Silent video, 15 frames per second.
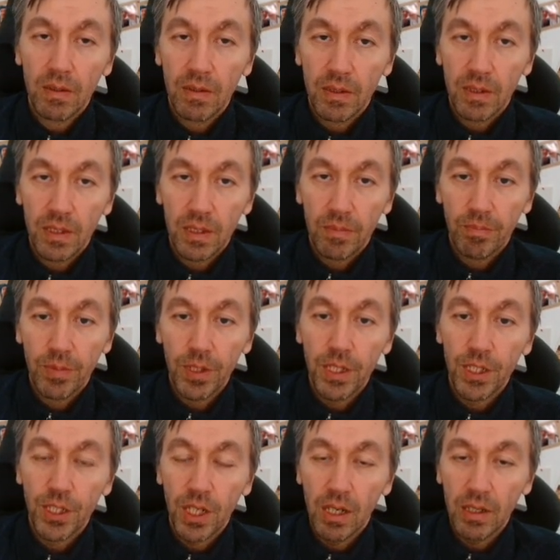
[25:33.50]
It's a pretty
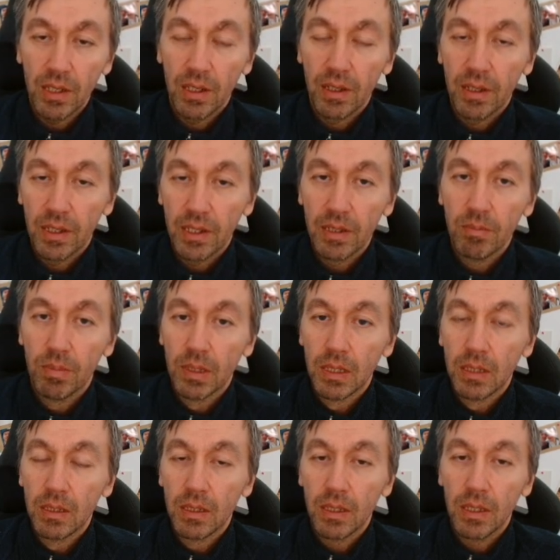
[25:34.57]
shocking thing, but
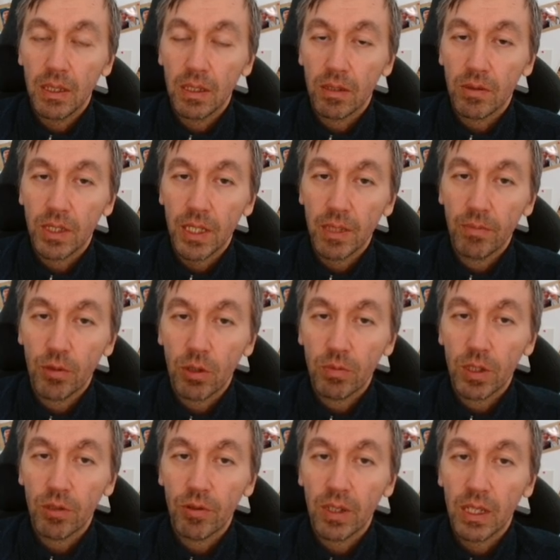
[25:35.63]
you know, Ding
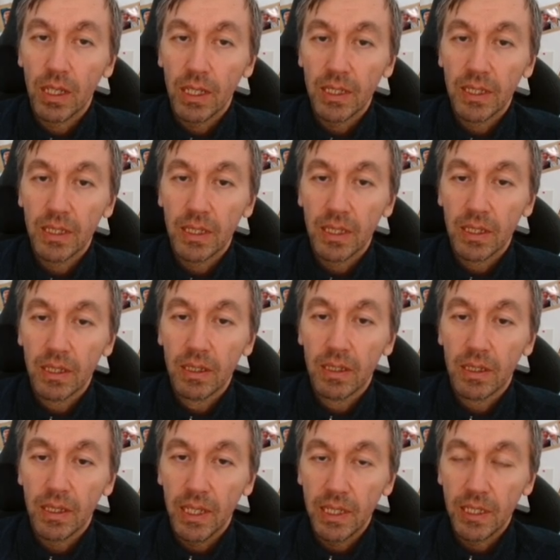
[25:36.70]
probably realized that
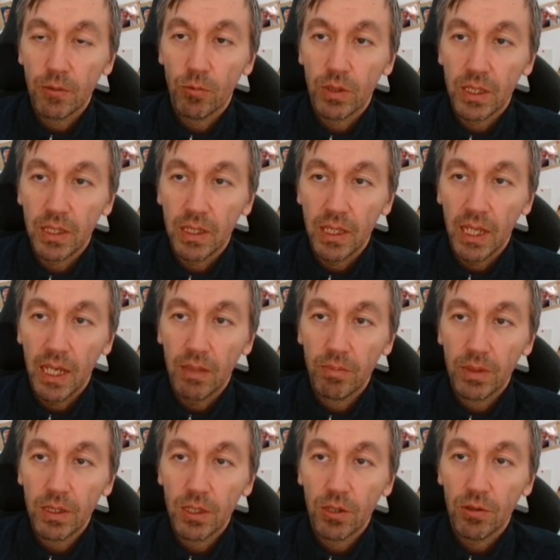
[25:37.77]
that's what's gonna
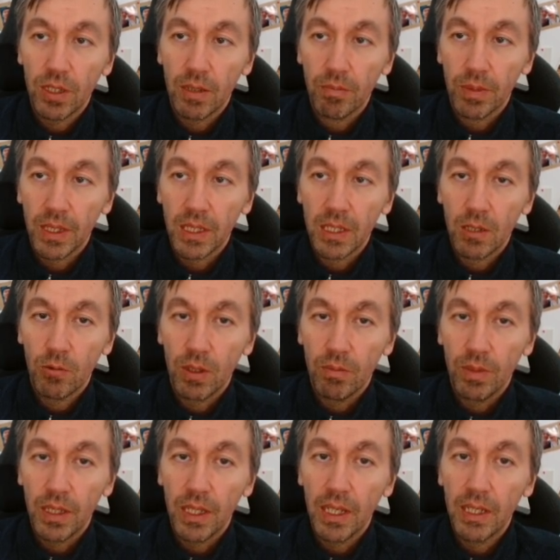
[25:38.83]
happen, so he plays queen
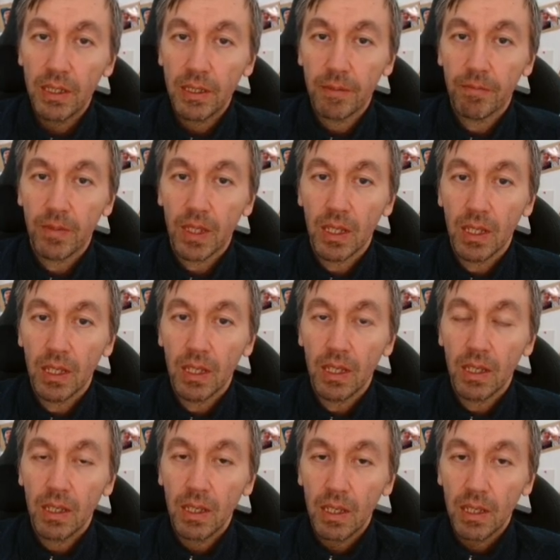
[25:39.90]
b8,
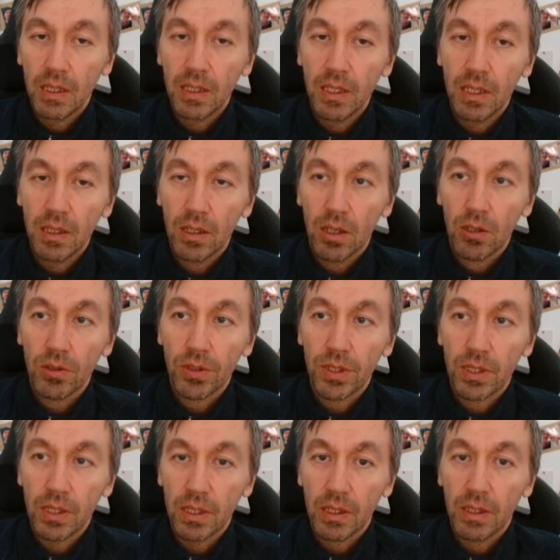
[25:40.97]
and he
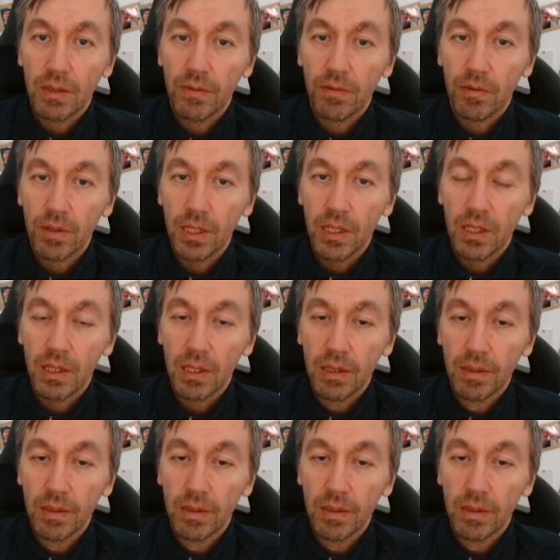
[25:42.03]
goes for the